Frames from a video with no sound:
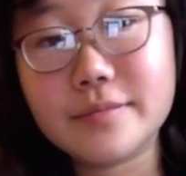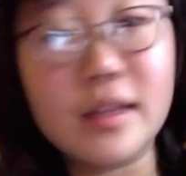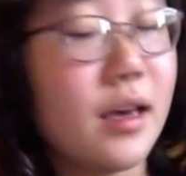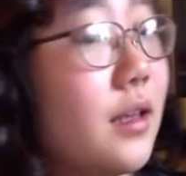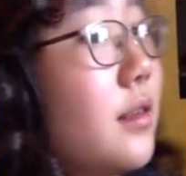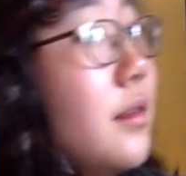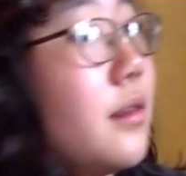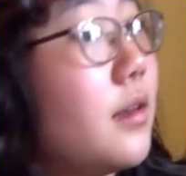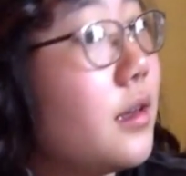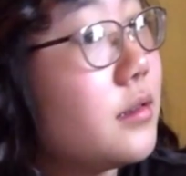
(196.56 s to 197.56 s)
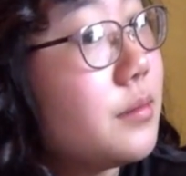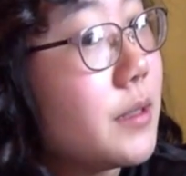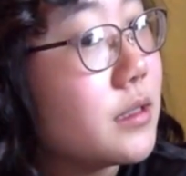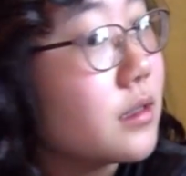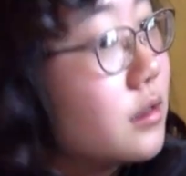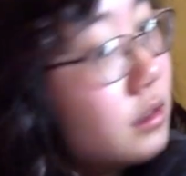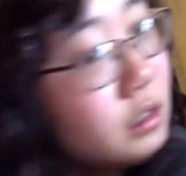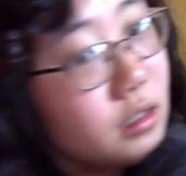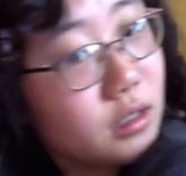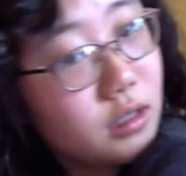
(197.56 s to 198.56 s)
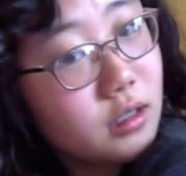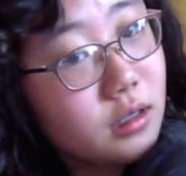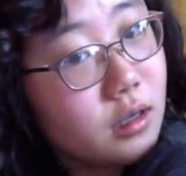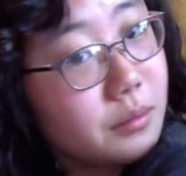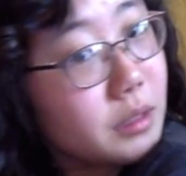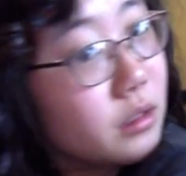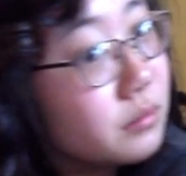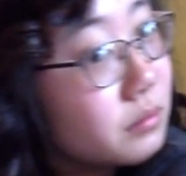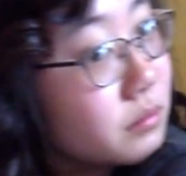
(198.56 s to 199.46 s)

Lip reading: And that is basically it. I mean,